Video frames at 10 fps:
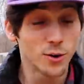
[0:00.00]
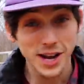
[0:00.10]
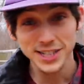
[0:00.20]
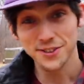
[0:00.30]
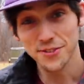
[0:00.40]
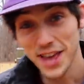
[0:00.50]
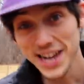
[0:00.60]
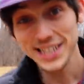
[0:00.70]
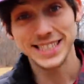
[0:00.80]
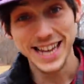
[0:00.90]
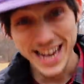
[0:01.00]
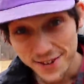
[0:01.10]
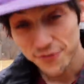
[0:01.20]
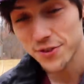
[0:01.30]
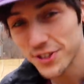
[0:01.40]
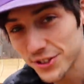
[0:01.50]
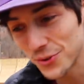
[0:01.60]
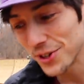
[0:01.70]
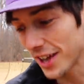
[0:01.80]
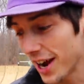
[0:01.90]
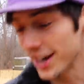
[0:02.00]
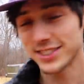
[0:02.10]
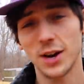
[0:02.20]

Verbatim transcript: Okay, so that is it for this one, guys.